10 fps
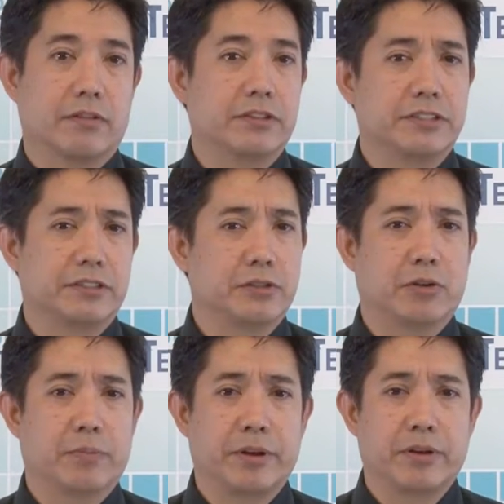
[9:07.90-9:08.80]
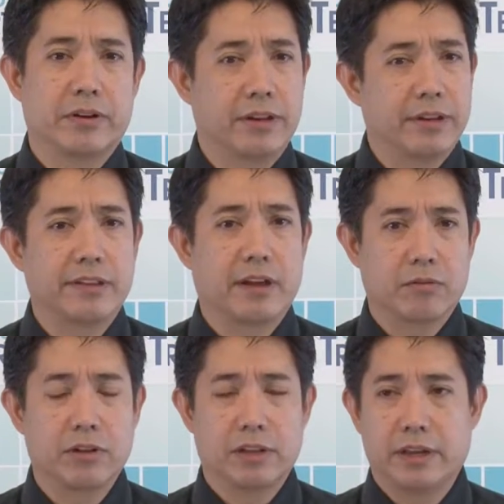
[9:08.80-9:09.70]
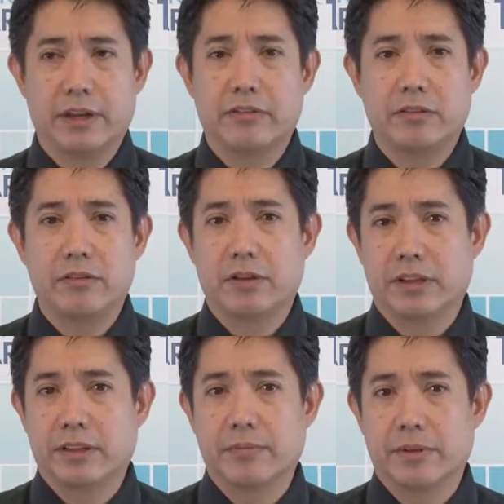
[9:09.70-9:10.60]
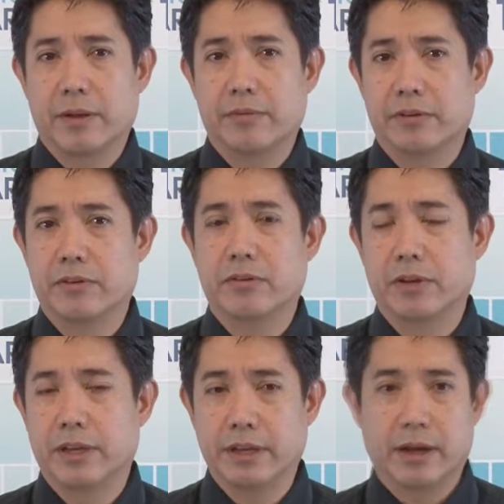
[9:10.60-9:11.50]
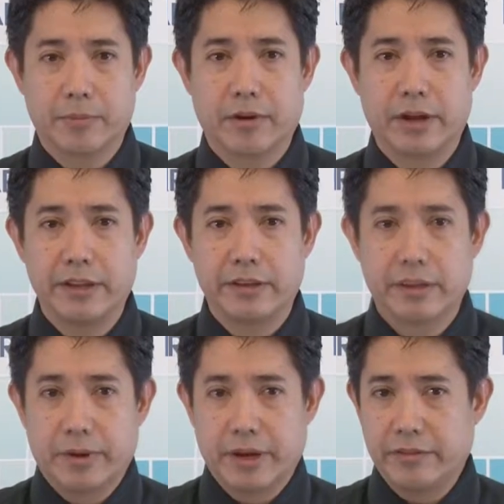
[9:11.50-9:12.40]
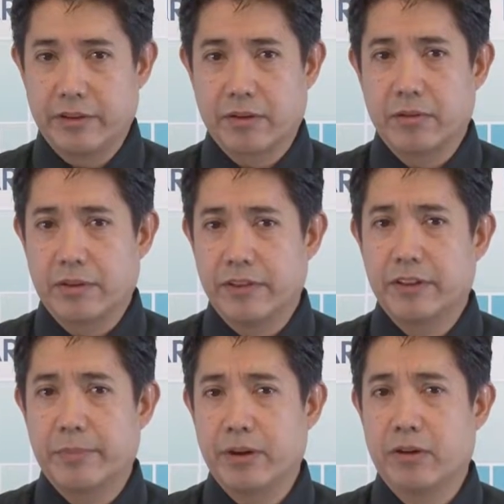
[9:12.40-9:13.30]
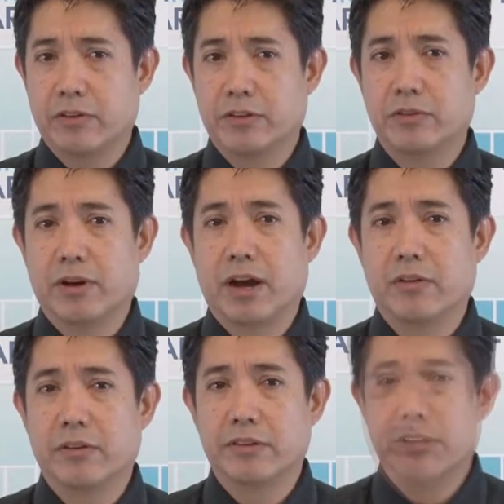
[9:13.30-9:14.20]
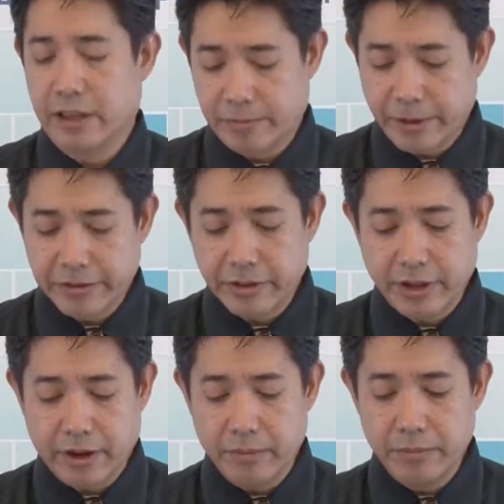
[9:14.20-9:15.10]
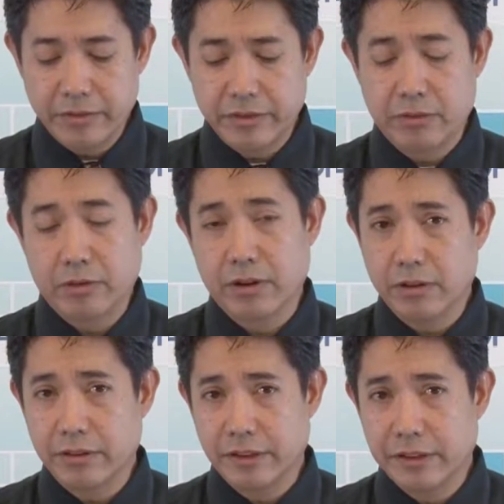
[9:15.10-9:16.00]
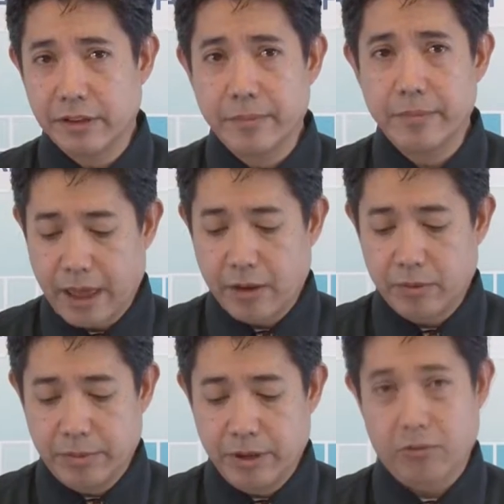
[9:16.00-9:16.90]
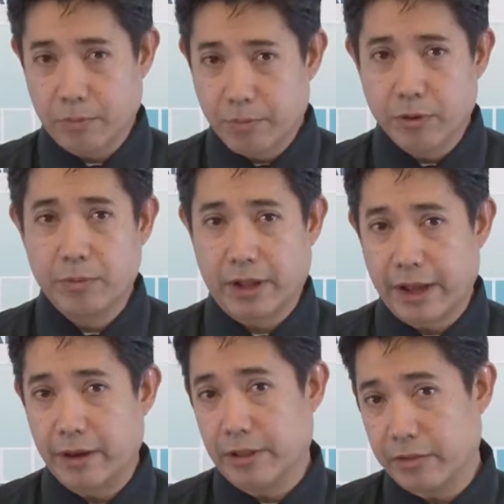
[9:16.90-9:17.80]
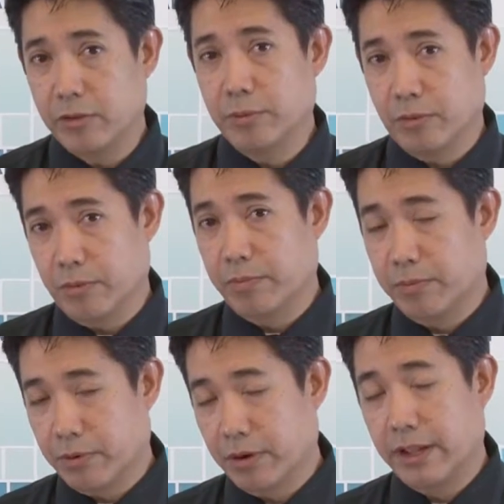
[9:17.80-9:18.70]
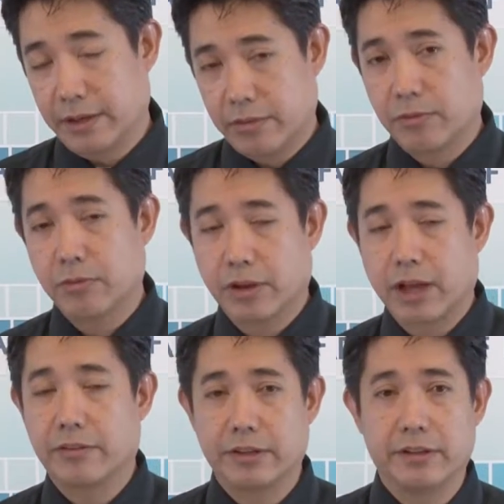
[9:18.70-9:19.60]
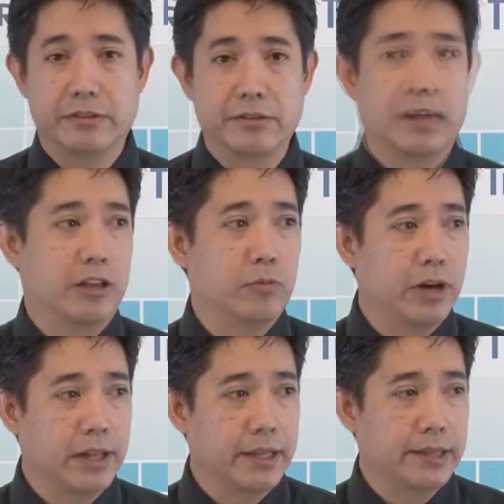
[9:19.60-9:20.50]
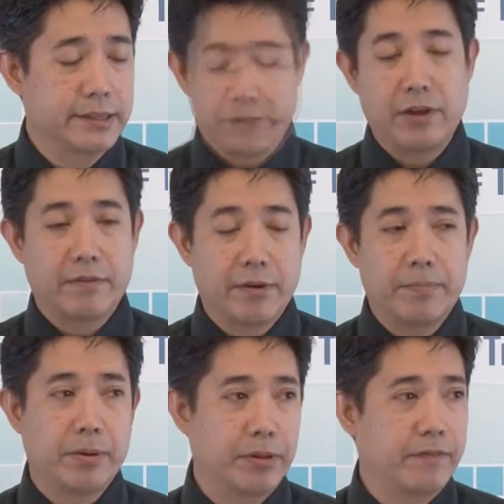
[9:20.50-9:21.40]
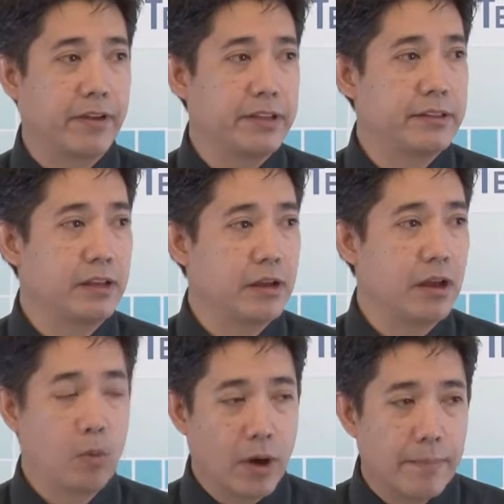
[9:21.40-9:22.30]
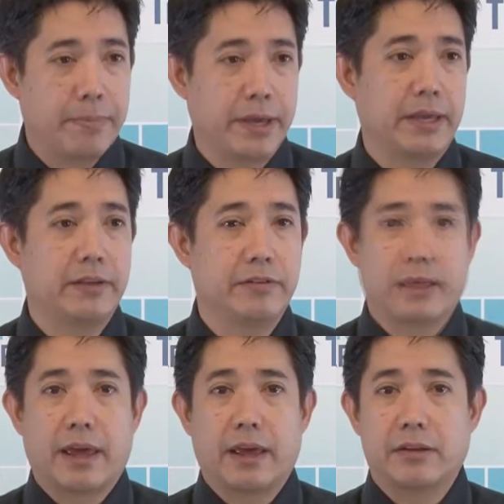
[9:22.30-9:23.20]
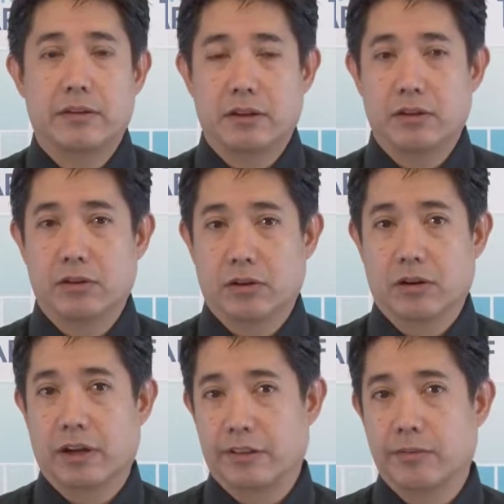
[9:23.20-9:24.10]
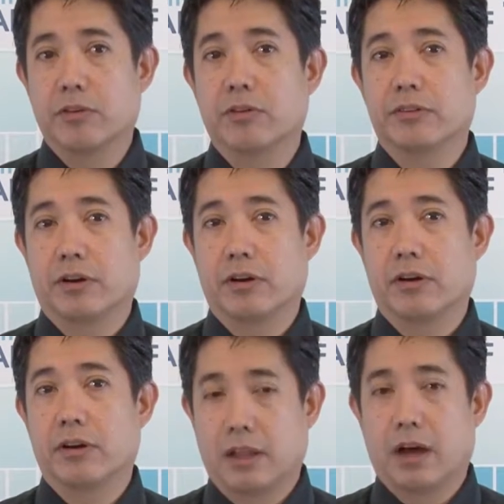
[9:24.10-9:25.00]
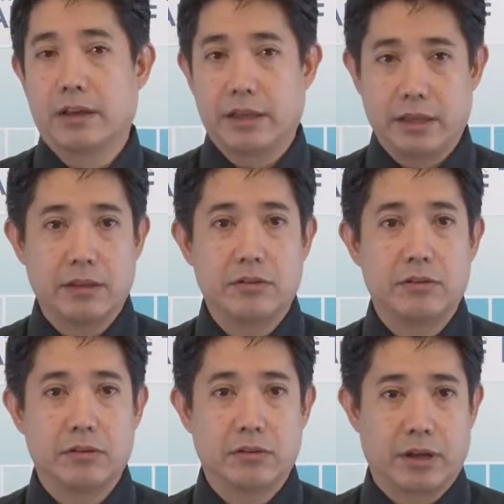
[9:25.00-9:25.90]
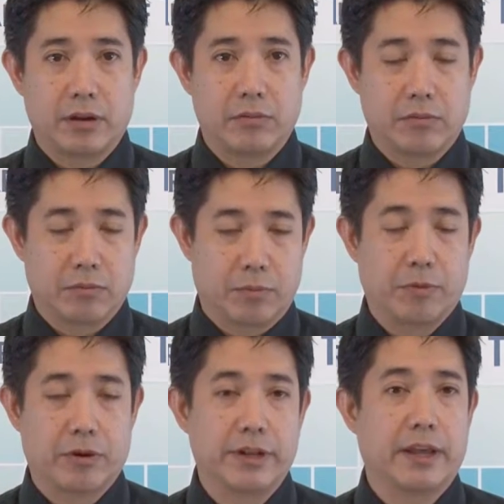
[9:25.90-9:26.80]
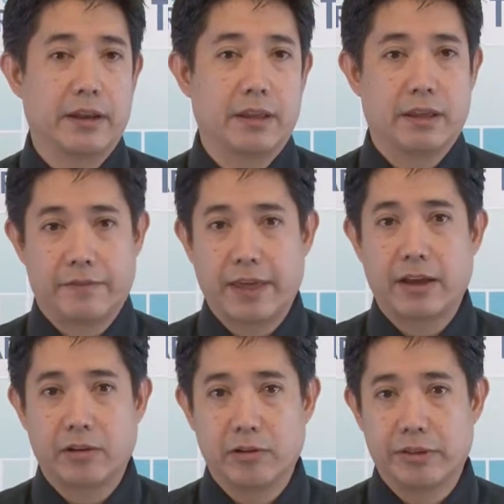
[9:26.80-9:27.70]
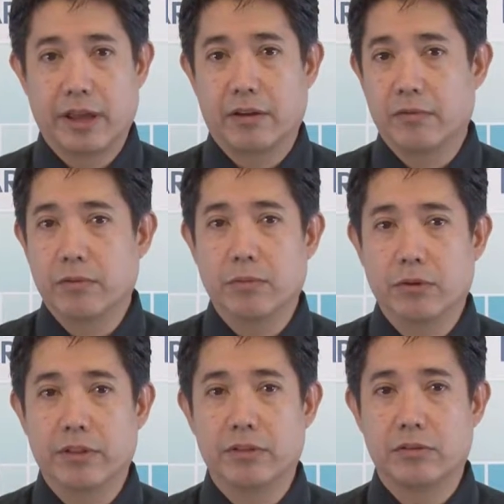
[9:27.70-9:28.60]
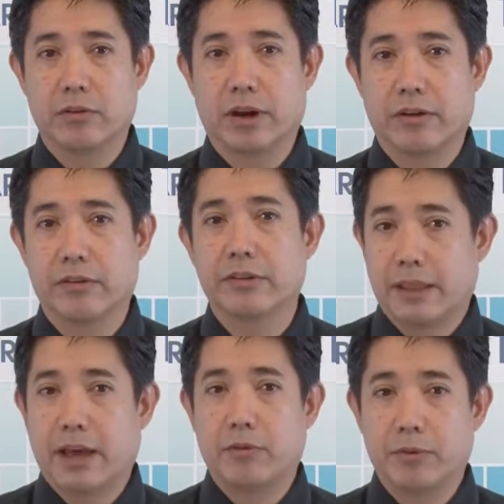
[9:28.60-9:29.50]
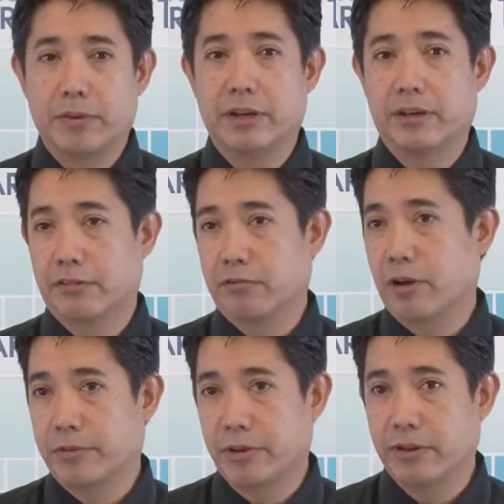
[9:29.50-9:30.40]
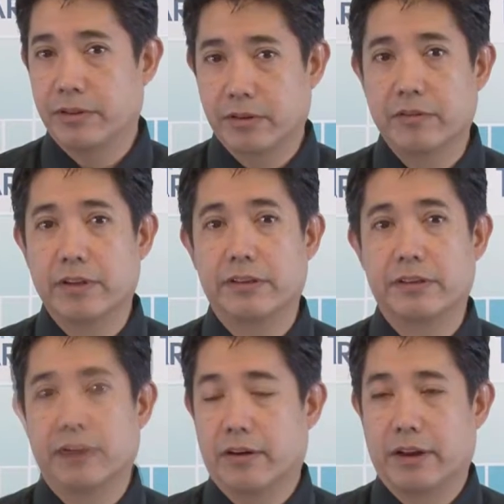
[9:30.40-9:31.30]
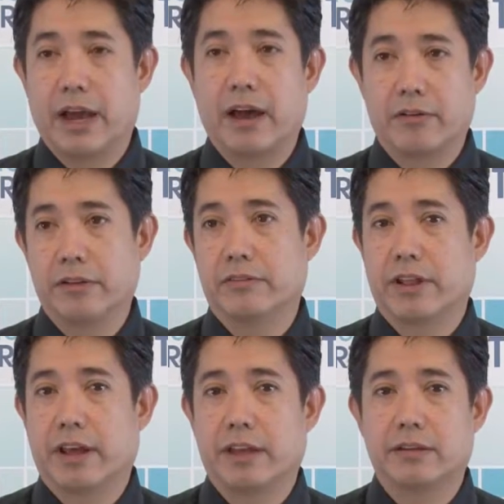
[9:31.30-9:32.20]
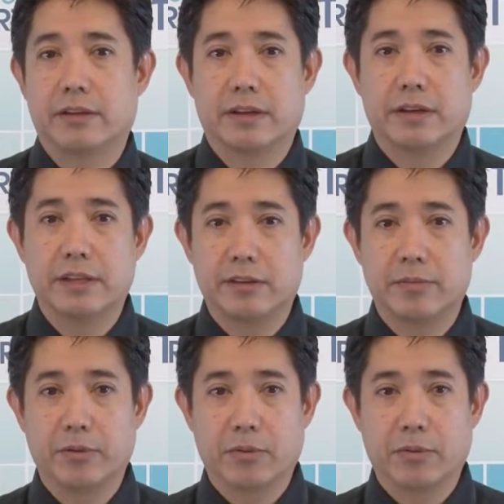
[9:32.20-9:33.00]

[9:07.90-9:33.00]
for just a short period and it's not really an issue, and sometimes they're doing upgrades. But in general, if it's been over 2 hours, especially on a mission critical system, that would be a reportable item that should be reported in through Cal-CSIRS, as well as if you have a public-facing web page that your customers are logging into and reporting data. If that goes down for more than 2 hours, that would be a disruption in service or an outage that needs to be